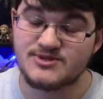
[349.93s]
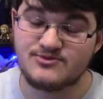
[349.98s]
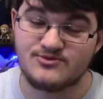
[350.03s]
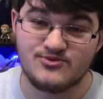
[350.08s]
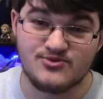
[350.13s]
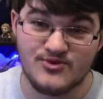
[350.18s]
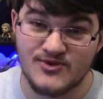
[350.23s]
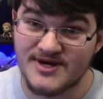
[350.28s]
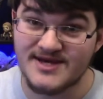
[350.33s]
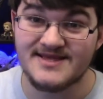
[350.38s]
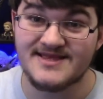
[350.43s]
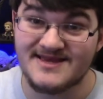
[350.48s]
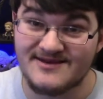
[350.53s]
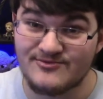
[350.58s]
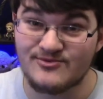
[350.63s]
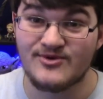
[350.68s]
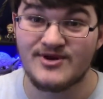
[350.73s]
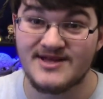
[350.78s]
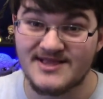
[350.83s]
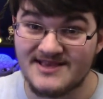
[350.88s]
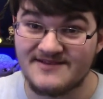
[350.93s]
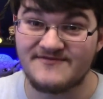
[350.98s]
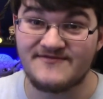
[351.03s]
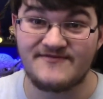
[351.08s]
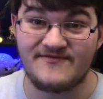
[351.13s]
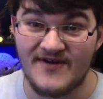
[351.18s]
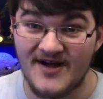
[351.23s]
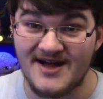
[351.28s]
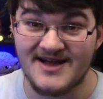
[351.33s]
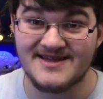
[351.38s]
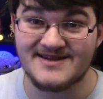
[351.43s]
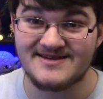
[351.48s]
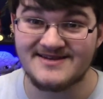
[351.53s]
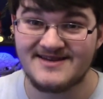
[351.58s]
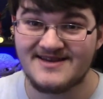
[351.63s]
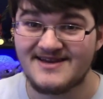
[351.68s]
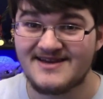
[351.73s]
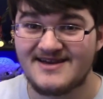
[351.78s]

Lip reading: really, really fun.